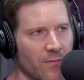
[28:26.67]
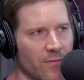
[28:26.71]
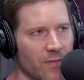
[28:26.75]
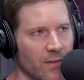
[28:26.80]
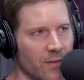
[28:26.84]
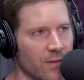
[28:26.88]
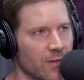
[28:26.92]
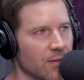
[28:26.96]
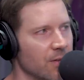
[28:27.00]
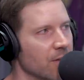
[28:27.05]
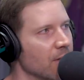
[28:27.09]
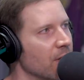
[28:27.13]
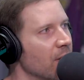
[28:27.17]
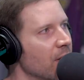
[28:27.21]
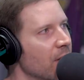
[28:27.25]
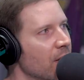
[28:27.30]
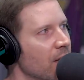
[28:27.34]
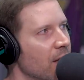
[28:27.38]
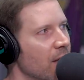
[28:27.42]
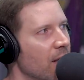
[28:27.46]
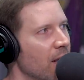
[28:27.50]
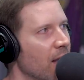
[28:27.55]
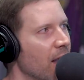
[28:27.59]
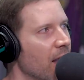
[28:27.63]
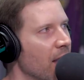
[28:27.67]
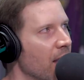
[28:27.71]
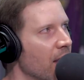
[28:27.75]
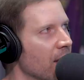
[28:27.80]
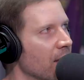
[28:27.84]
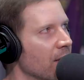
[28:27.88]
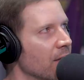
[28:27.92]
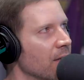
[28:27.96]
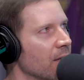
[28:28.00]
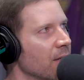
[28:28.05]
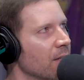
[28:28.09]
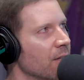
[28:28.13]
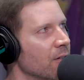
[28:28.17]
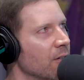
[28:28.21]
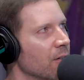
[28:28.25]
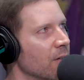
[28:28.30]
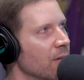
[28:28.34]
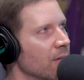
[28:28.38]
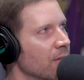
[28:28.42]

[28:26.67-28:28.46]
Memphis. And, you know,